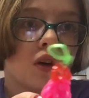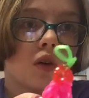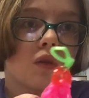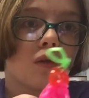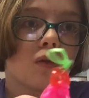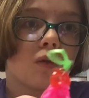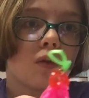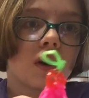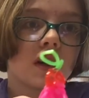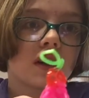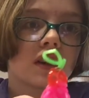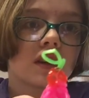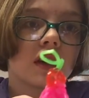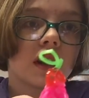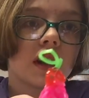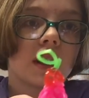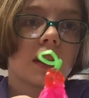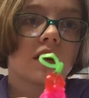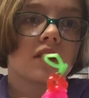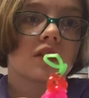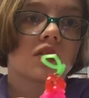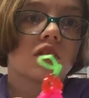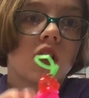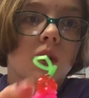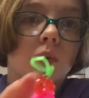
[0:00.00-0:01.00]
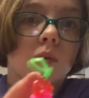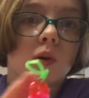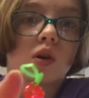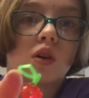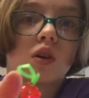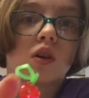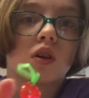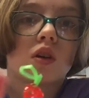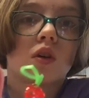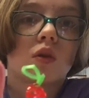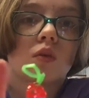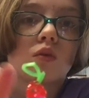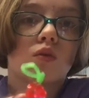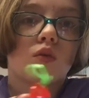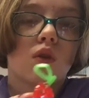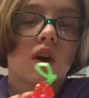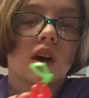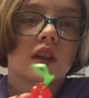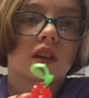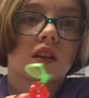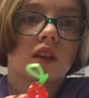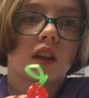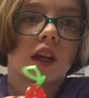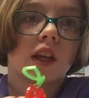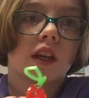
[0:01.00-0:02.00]
1 layer double,
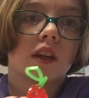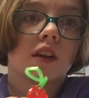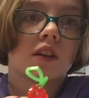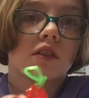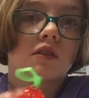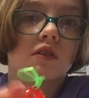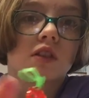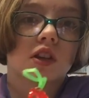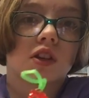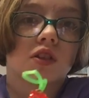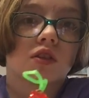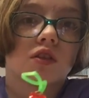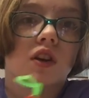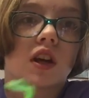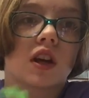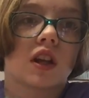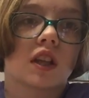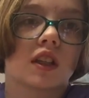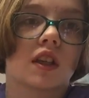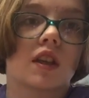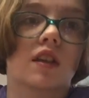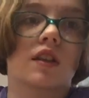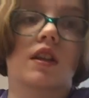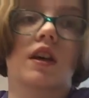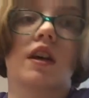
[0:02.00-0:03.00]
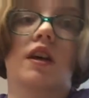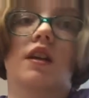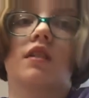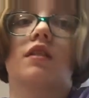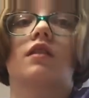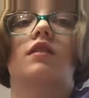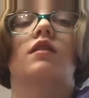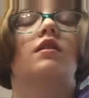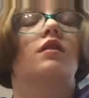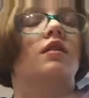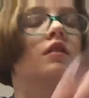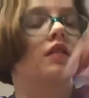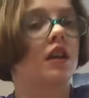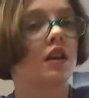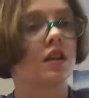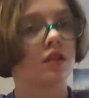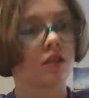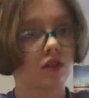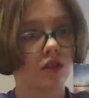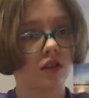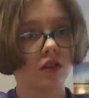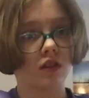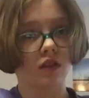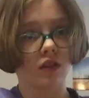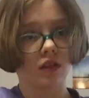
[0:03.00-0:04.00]
1 layer crisscross, and then that's
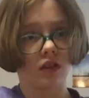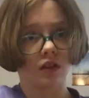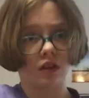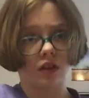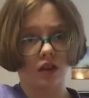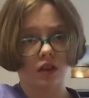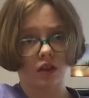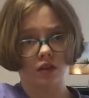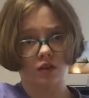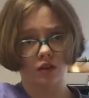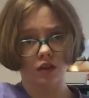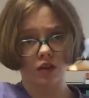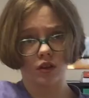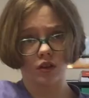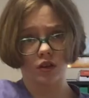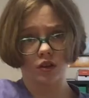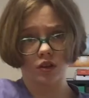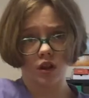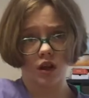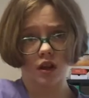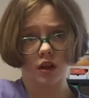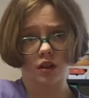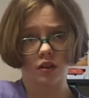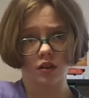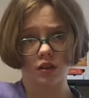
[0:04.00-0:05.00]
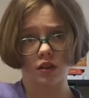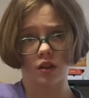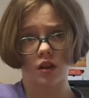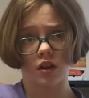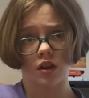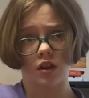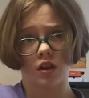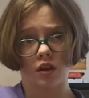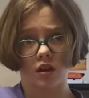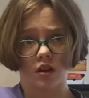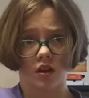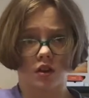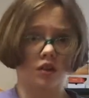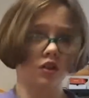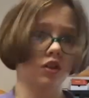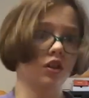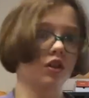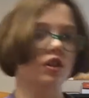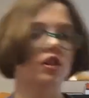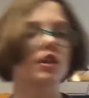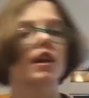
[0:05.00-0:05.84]
the only thing that you need to change. Just